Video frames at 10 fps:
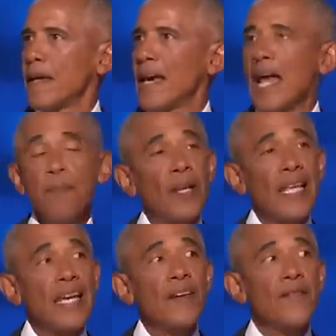And I
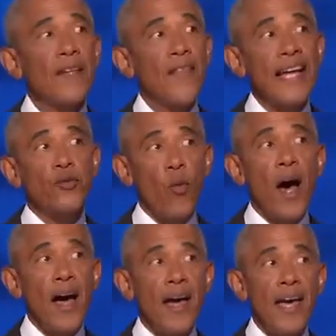believe that's
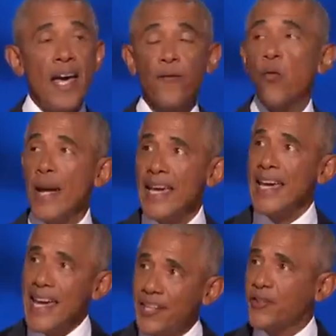why if we
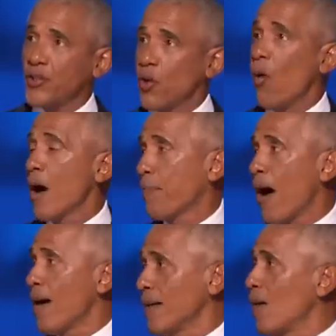each do our
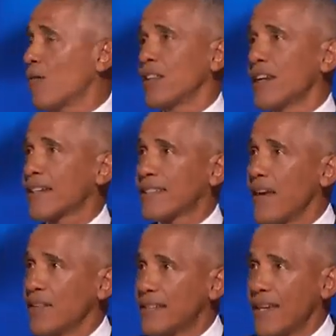part over the next
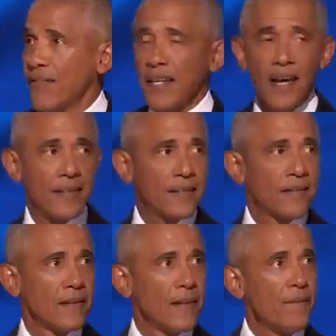77 days,
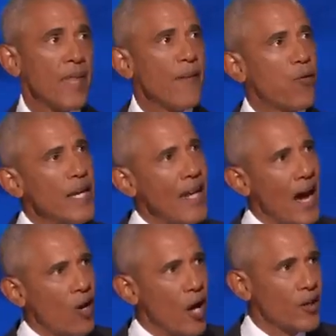if we
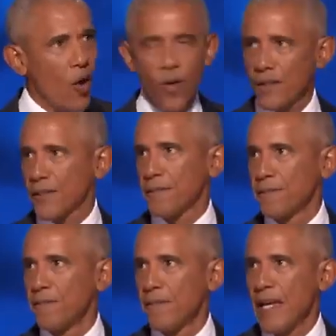knock on doors,
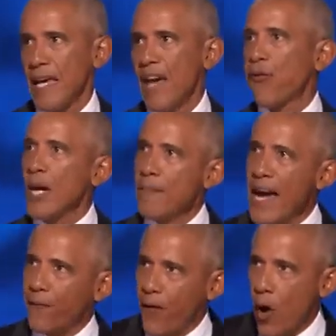if we
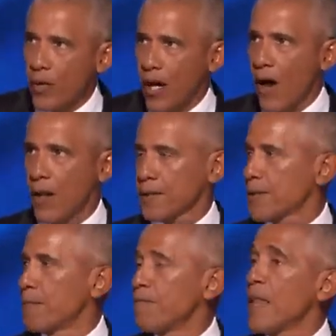make phone
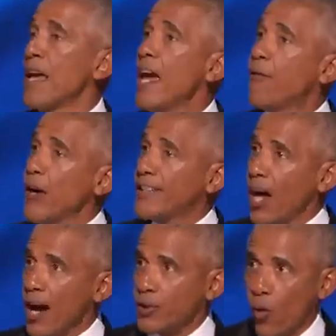calls, if we
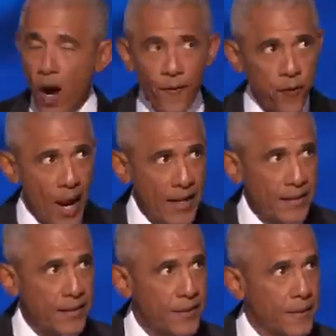talk to our
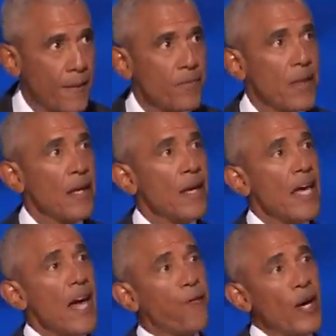friends,
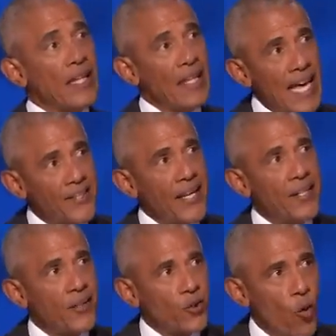if we
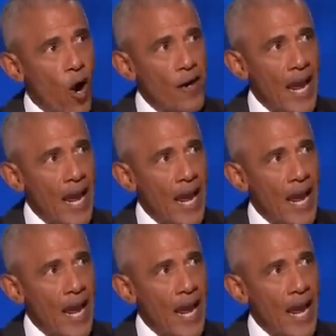listen to our